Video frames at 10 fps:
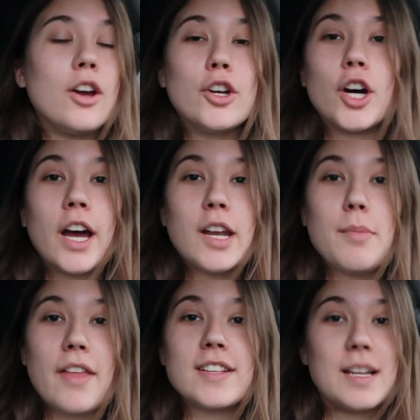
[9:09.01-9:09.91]
good
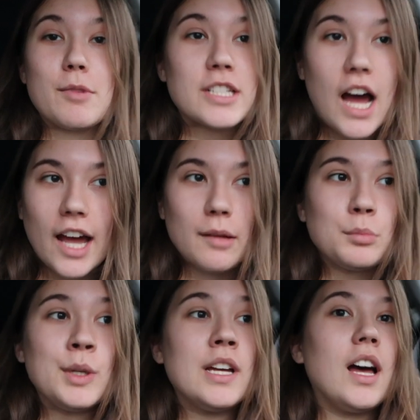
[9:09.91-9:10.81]
by the
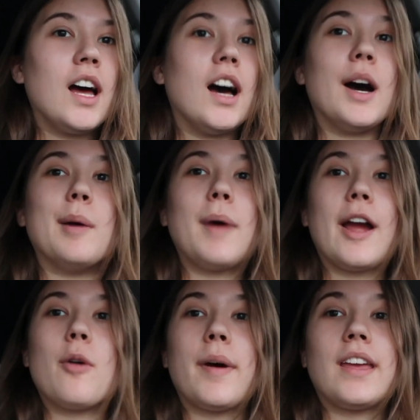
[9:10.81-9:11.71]
summertime,
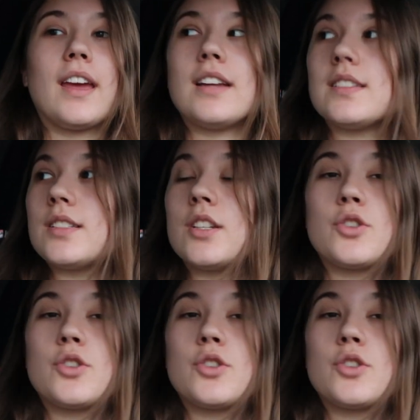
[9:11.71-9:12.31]
I hope I get to